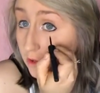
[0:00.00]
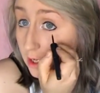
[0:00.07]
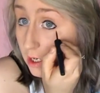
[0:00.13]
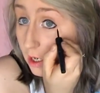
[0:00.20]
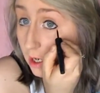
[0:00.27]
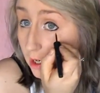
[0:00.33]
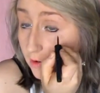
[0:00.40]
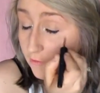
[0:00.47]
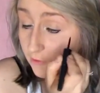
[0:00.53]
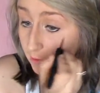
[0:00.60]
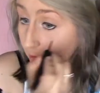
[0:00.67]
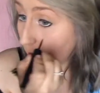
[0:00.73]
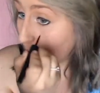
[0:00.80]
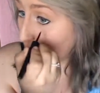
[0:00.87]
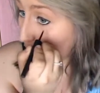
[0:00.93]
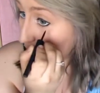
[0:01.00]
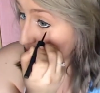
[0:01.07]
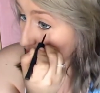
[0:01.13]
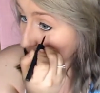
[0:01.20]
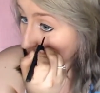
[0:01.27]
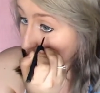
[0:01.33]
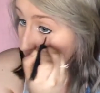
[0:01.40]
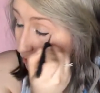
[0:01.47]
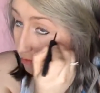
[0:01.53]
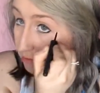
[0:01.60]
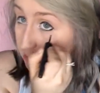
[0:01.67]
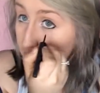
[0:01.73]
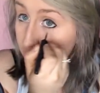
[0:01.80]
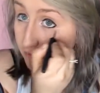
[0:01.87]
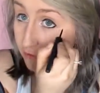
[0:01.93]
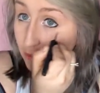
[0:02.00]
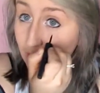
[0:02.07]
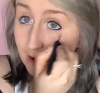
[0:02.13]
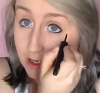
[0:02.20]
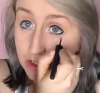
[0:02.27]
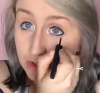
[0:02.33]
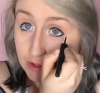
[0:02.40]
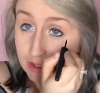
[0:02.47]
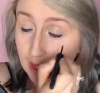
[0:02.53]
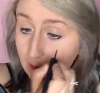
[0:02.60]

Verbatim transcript: the line from my bottom, from where I drew